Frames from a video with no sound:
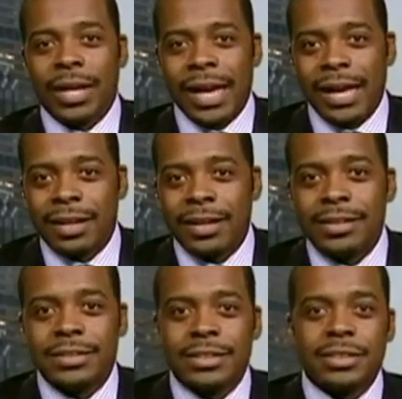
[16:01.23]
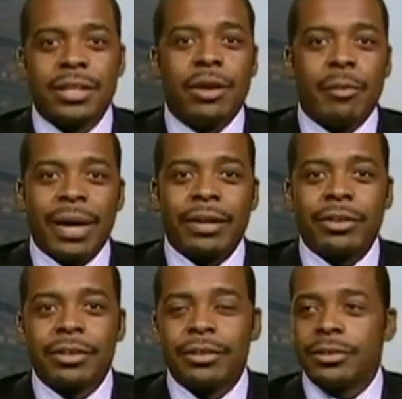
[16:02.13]
analysts,
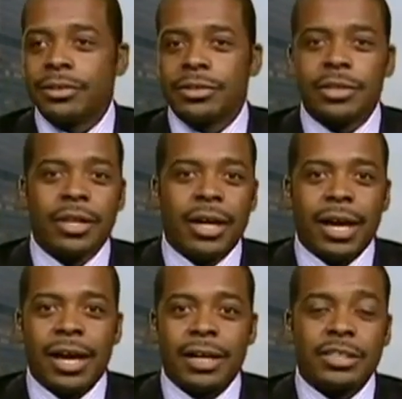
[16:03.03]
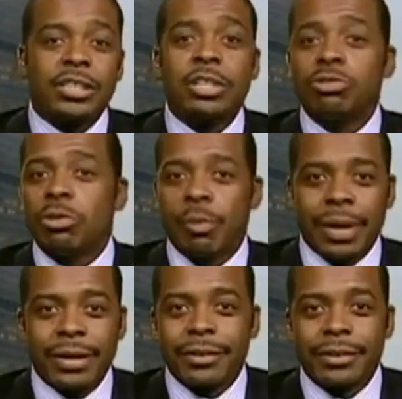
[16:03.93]
bankers, central
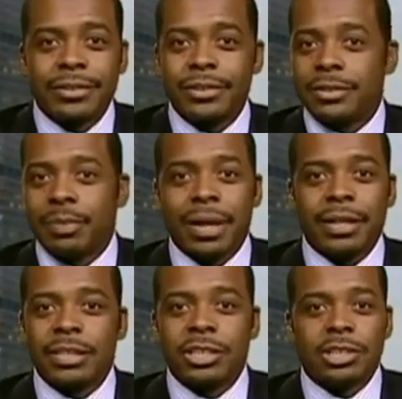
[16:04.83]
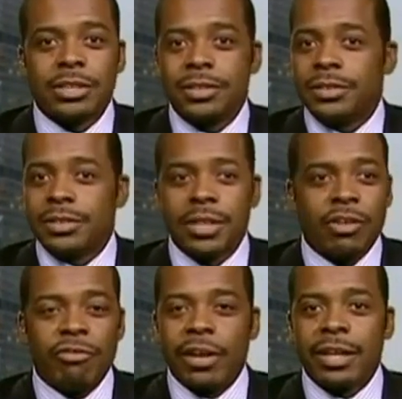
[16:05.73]
bankers, politicians,
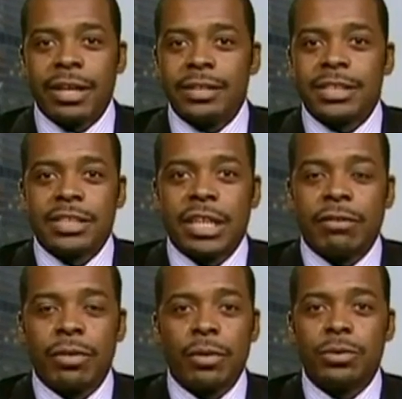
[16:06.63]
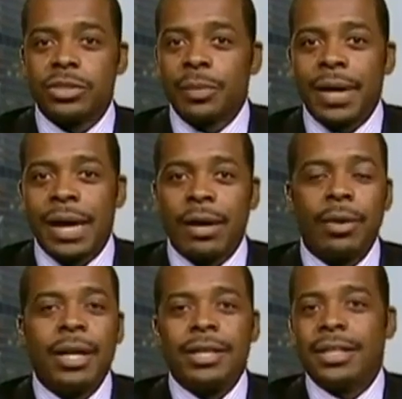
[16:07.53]
regulators, etc., who somehow
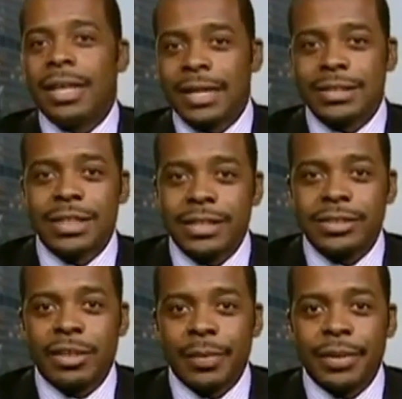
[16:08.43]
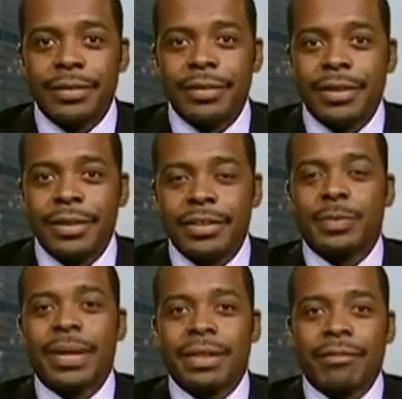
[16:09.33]
did not see this coming,
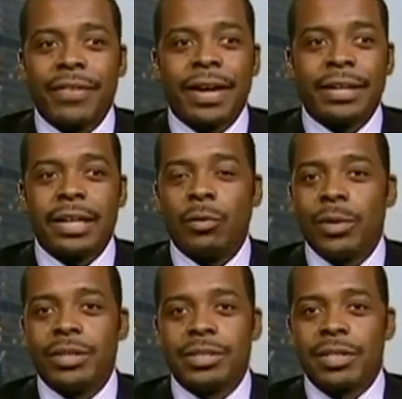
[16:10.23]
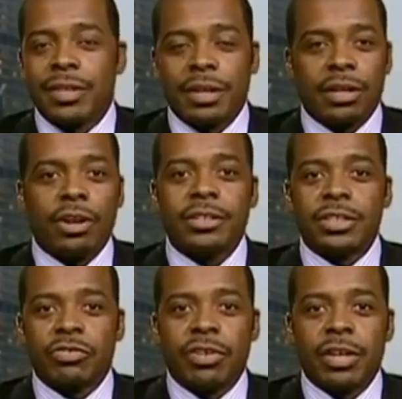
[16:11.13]
despite the fact it was the largest
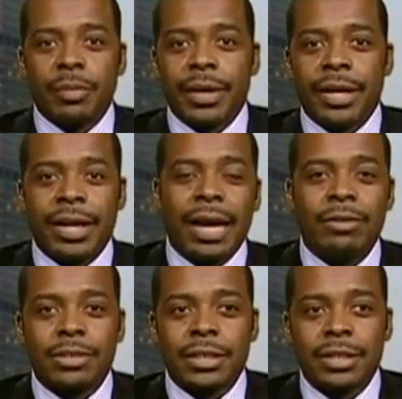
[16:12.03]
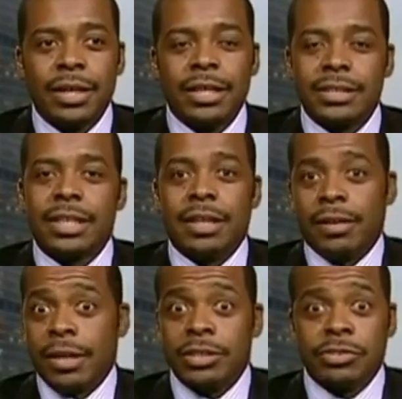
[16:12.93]
run-up in housing in the
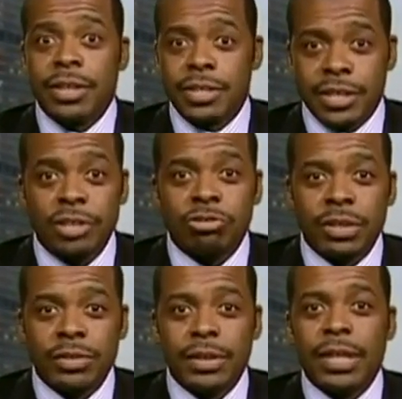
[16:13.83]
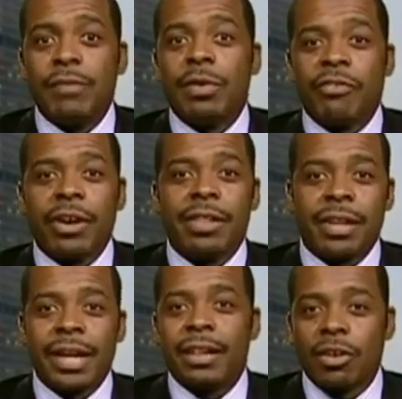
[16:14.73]
history of this country, even greater than
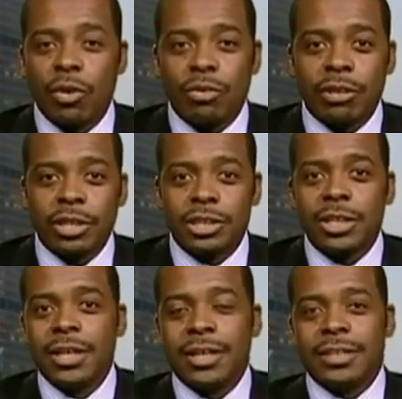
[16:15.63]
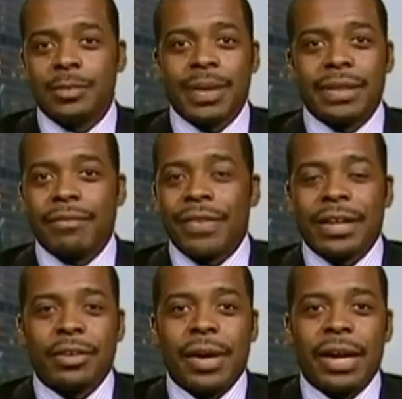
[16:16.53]
that of the gold rush, despite the fact
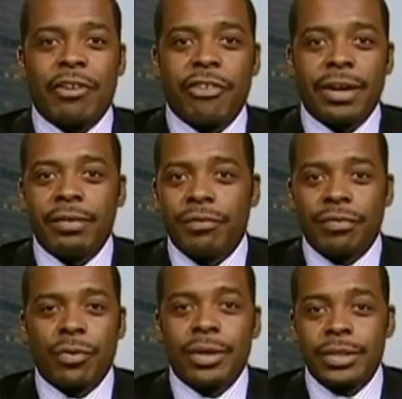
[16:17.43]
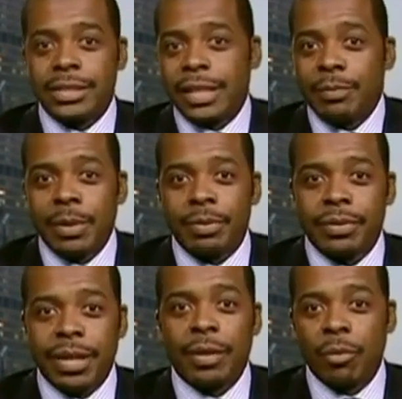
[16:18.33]
you had credit flowing to dead people
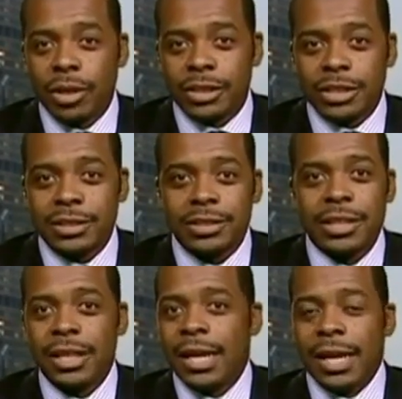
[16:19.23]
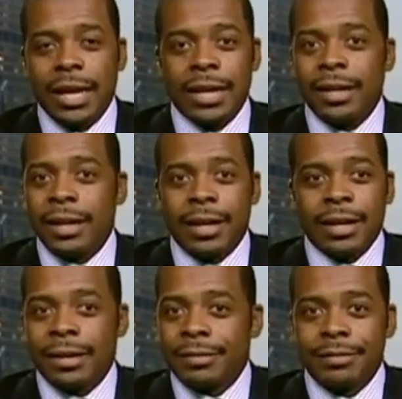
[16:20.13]
getting mortgages, and
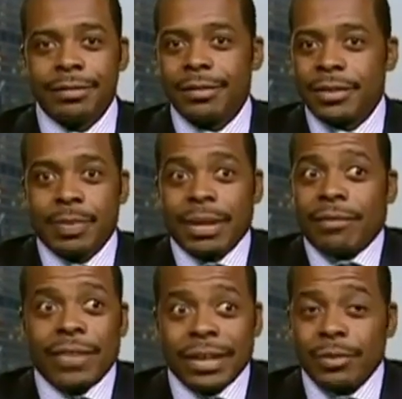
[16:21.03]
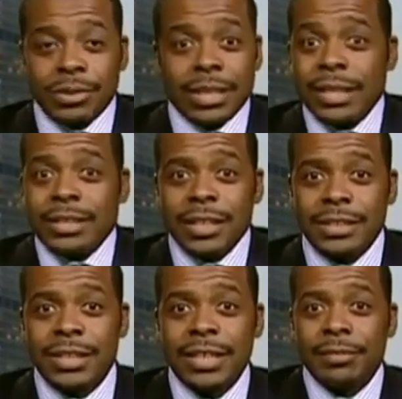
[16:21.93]
despite the fact it was easily
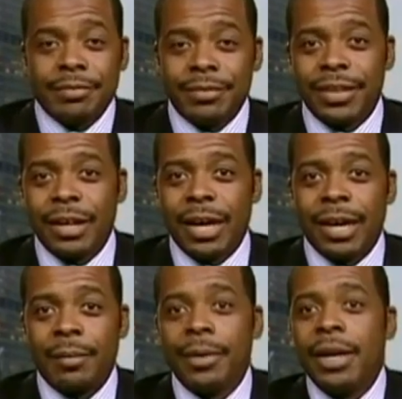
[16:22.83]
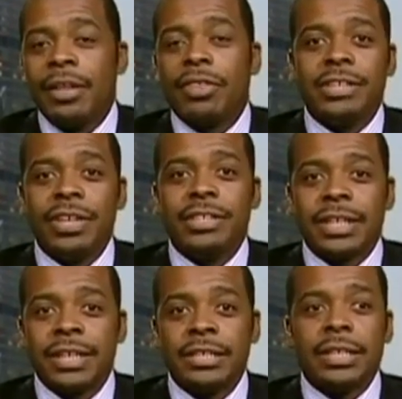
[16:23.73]
seen. The reason
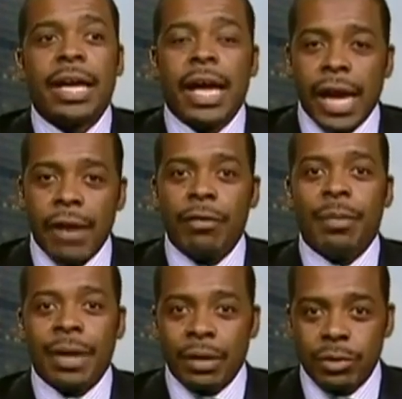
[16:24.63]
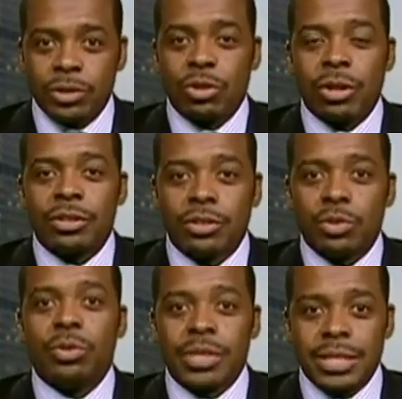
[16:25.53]
is everybody was taught to
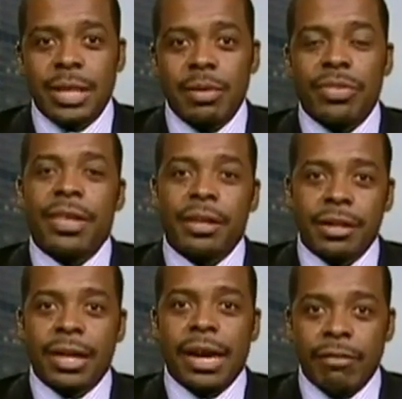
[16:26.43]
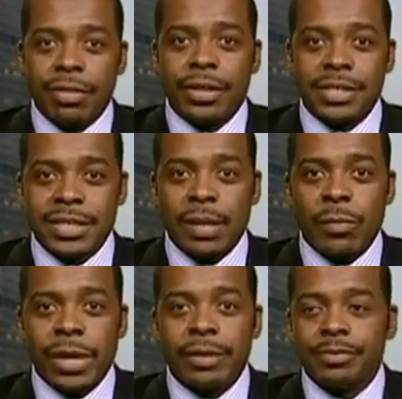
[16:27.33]
do the same thing, look at everything the same way.